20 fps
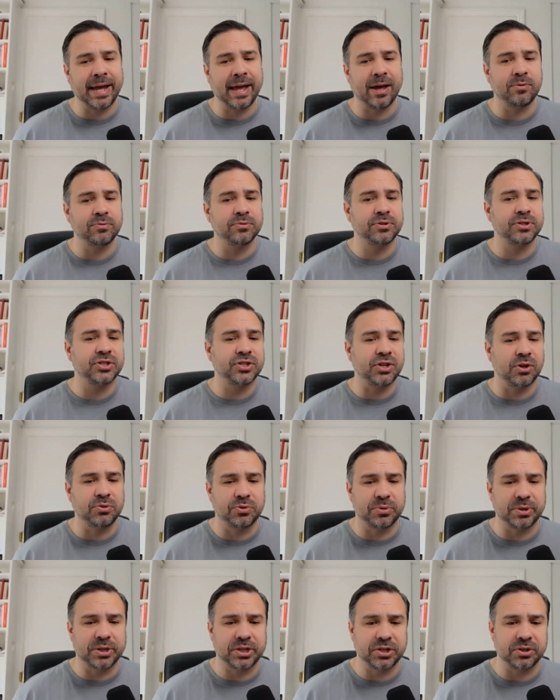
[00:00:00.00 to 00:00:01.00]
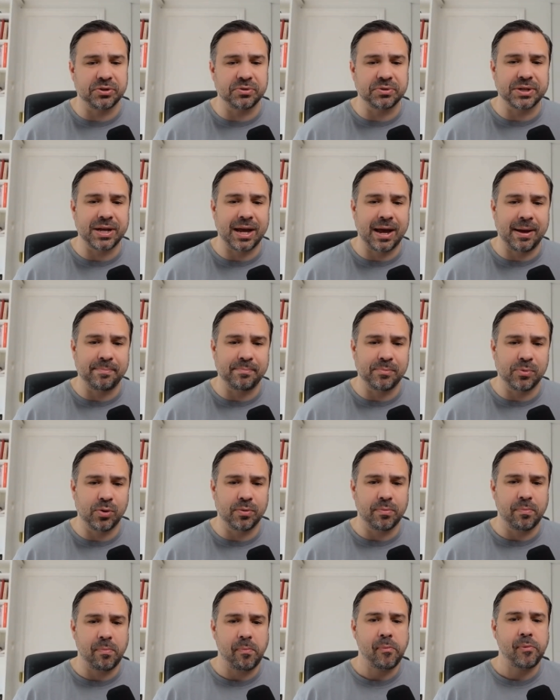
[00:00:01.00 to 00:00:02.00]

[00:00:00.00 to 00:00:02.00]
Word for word: health, social issues, and more.